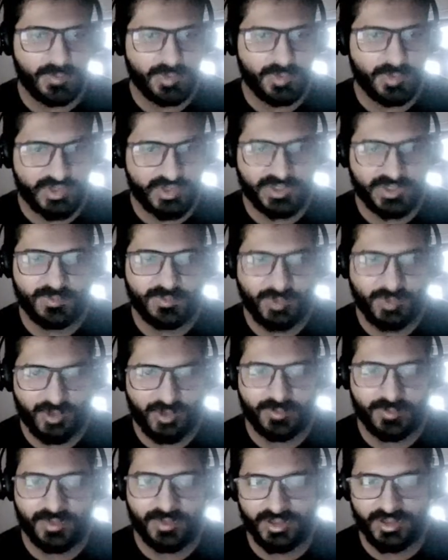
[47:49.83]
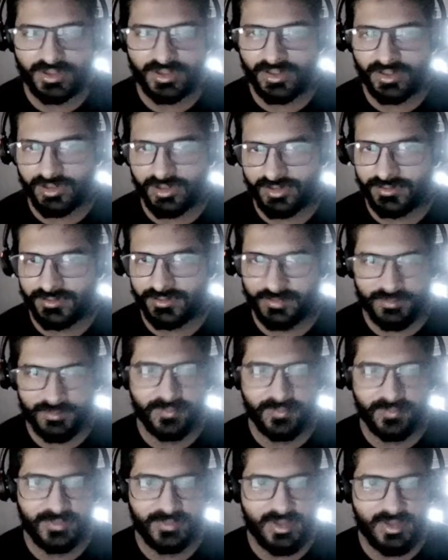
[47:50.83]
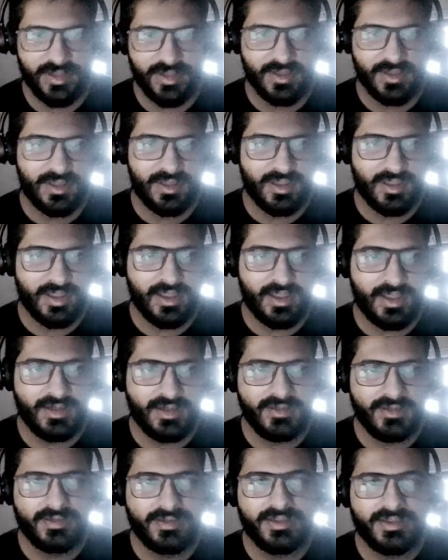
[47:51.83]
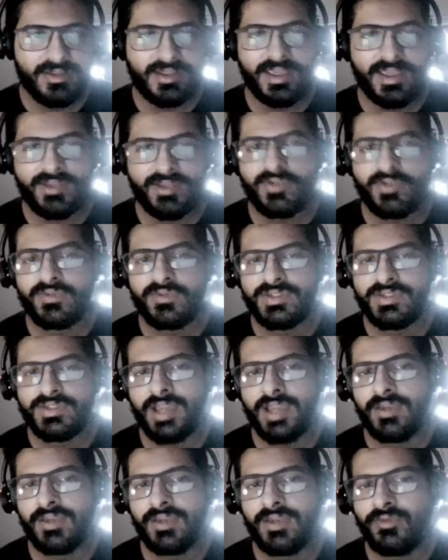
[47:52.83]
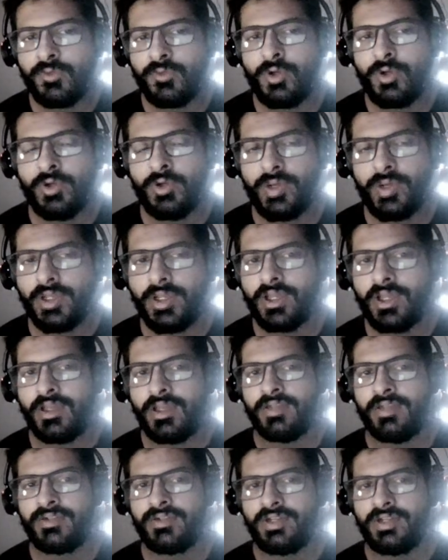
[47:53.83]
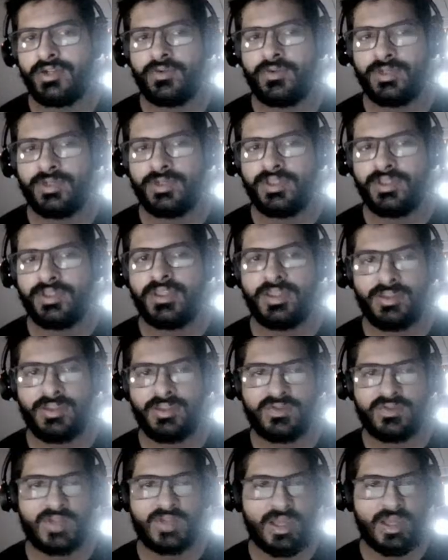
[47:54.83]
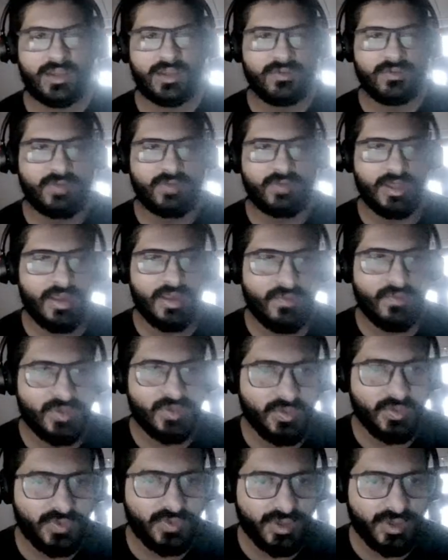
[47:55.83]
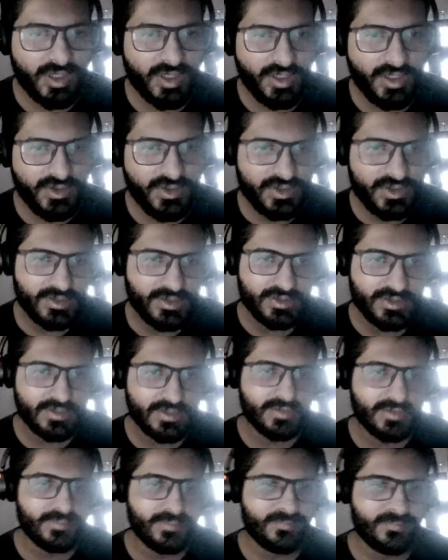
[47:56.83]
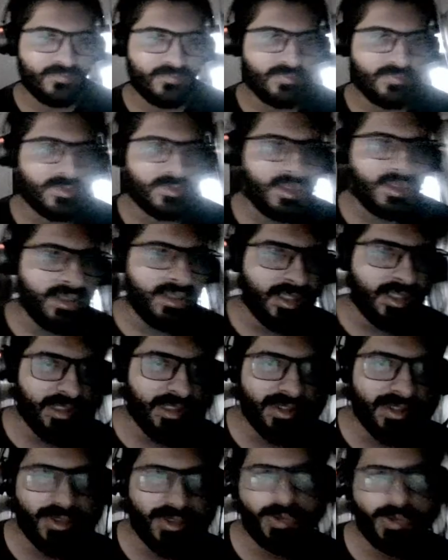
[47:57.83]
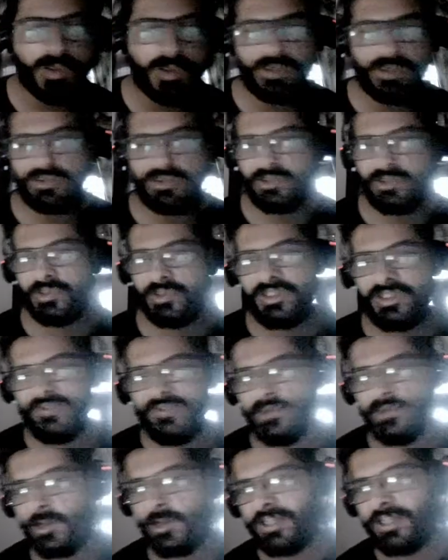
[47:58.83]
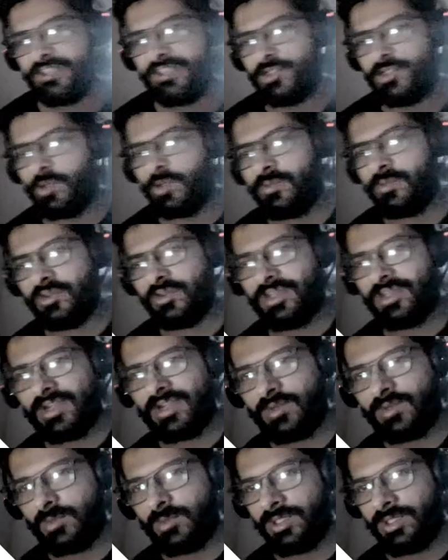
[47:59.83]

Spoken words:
push and pop. Yeah, correct. And in the case of a stack, if you want to iterate over the stack, we have to use a iterator. Either you go through the for each loop, so that will be